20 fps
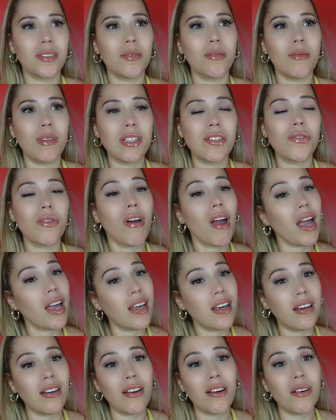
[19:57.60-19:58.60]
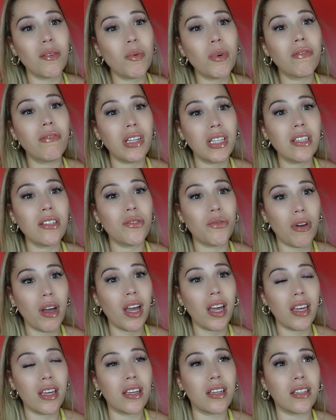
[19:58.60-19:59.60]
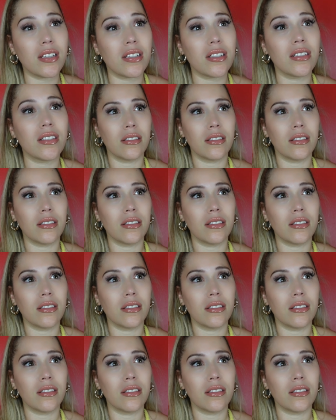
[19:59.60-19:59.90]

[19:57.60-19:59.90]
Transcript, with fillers: We trying, girl. We're really trying.